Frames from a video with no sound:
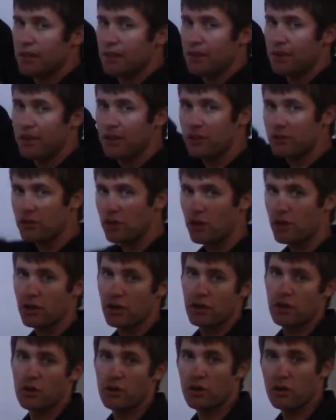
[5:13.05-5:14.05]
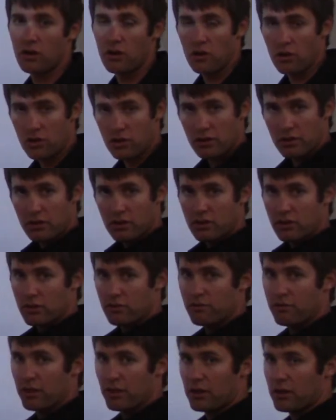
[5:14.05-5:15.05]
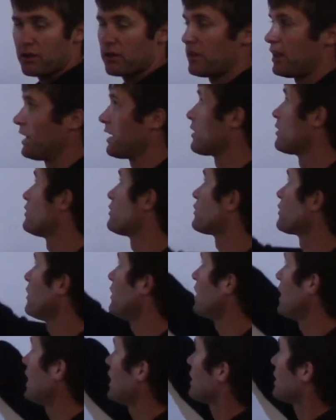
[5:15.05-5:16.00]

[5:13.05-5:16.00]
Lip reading: These are vertical angles, so I